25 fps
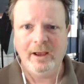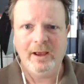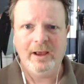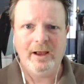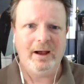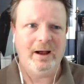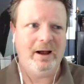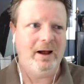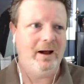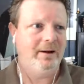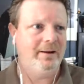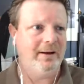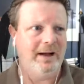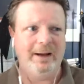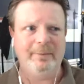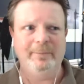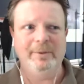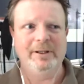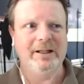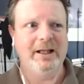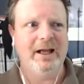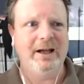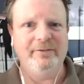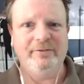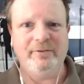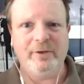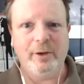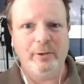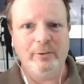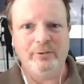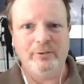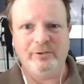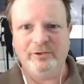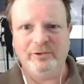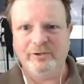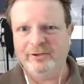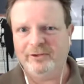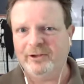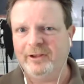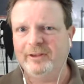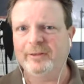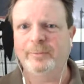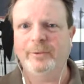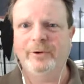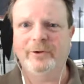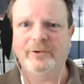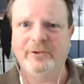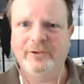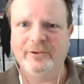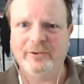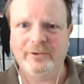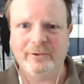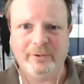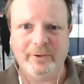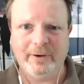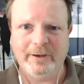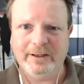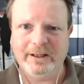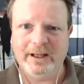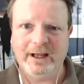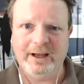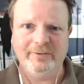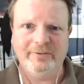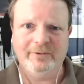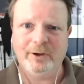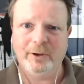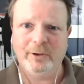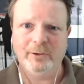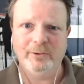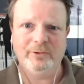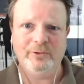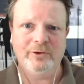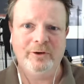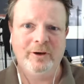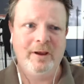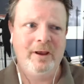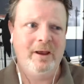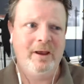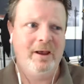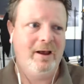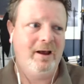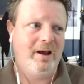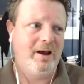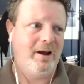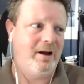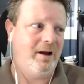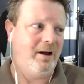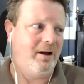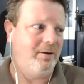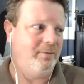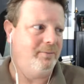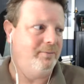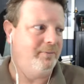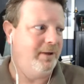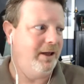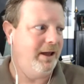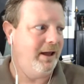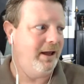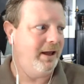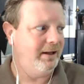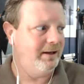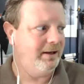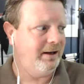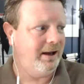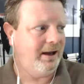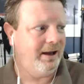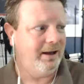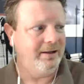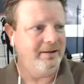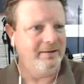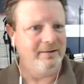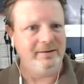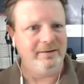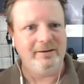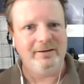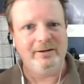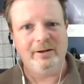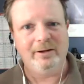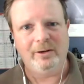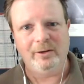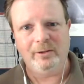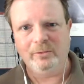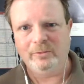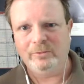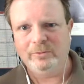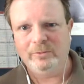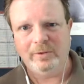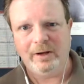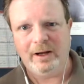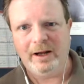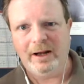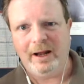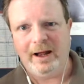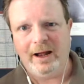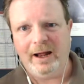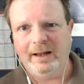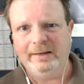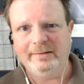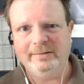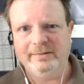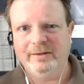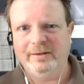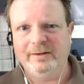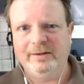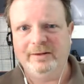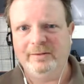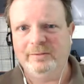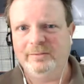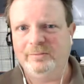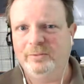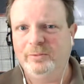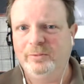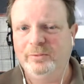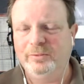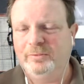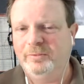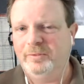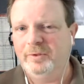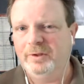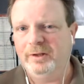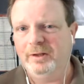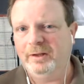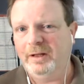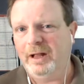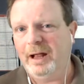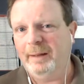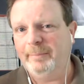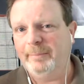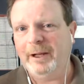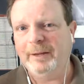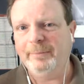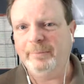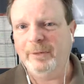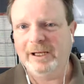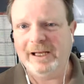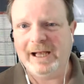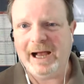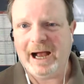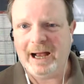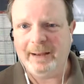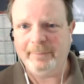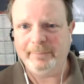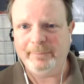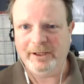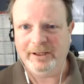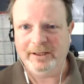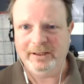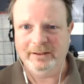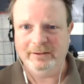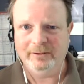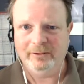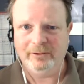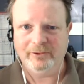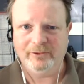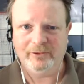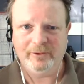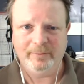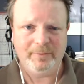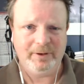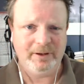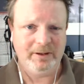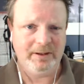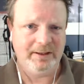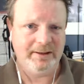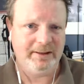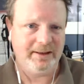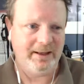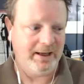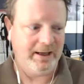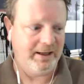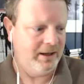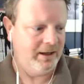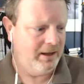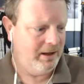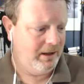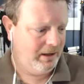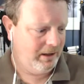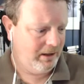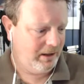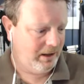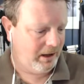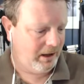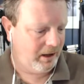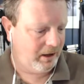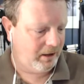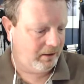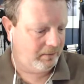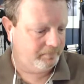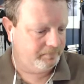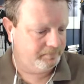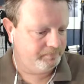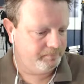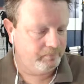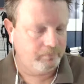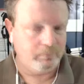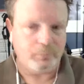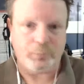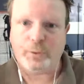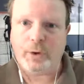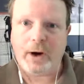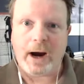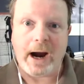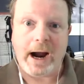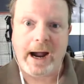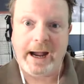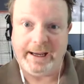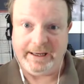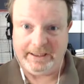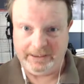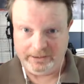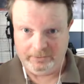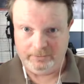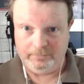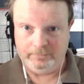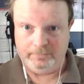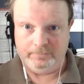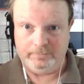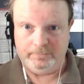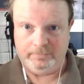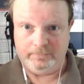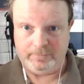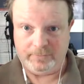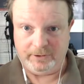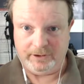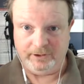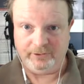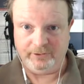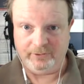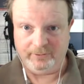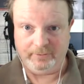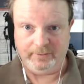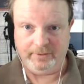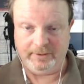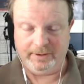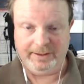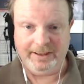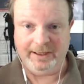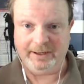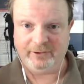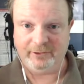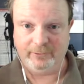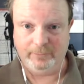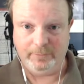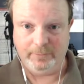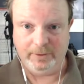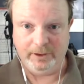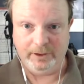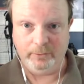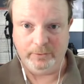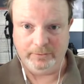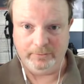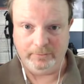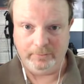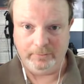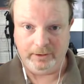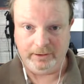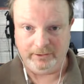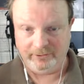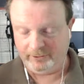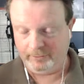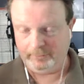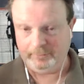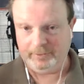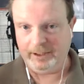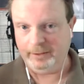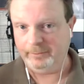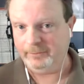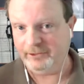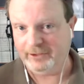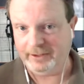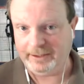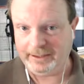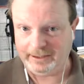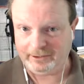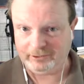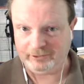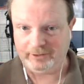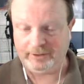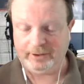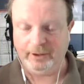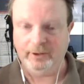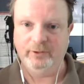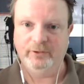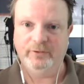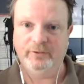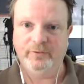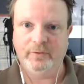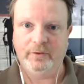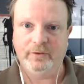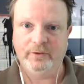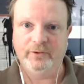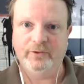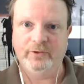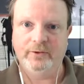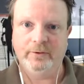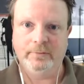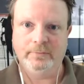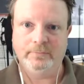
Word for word: Uh, I'm a life coach, and this other person's a great life coach, um, and and you know, I, I I might be copying or something like that. Um, pride is the next big one, and sometimes that actually goes first.